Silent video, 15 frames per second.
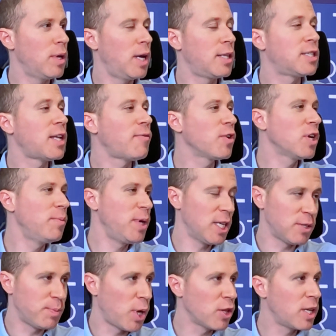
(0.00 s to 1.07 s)
It's never going to be
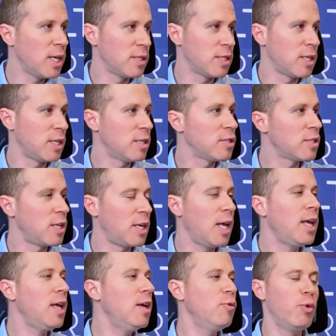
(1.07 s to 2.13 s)
as bulky as it is
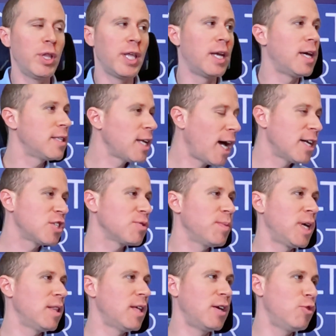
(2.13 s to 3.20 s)
today with an
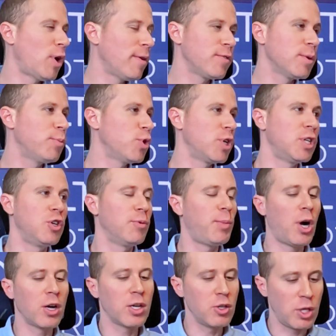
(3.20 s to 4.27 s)
attachment that you have to put in your
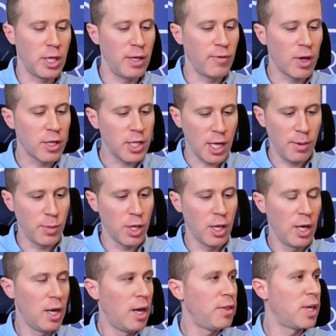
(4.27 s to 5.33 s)
pocket and leave on a table.
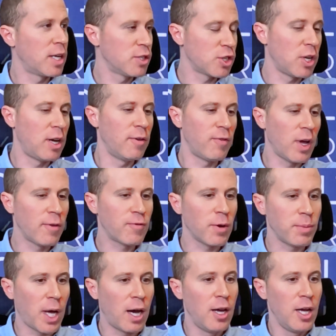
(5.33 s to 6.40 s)
I think it's going to evolve
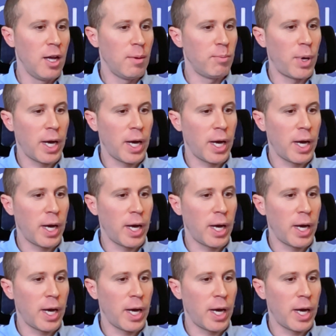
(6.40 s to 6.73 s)
from that.